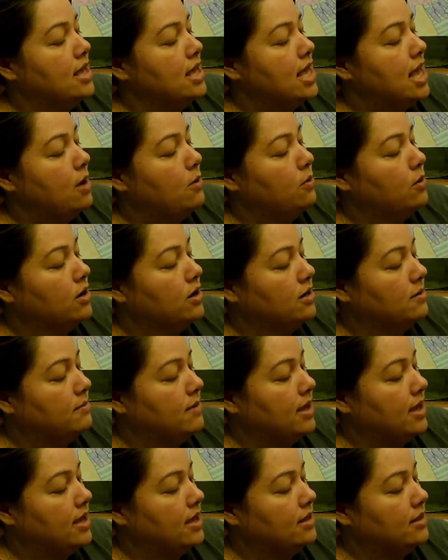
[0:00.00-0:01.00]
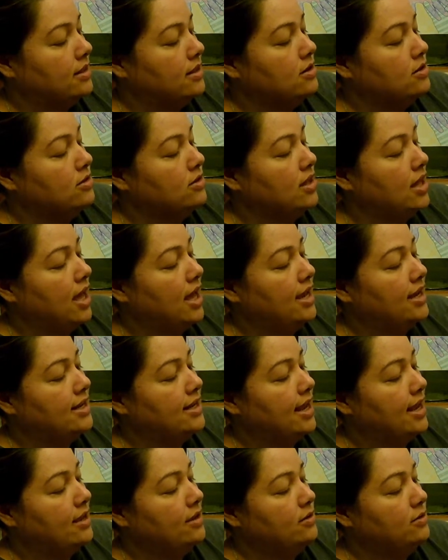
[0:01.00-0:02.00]
and we're going to make a little line
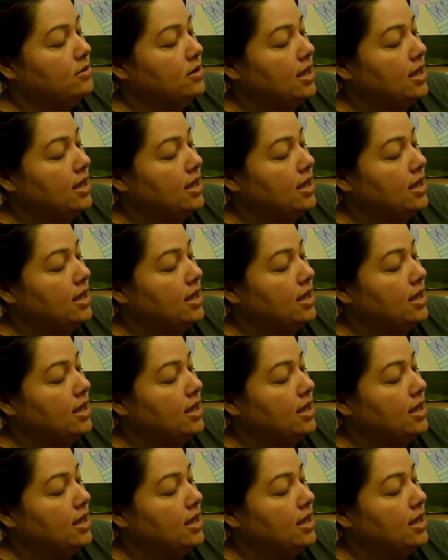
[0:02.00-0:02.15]
down.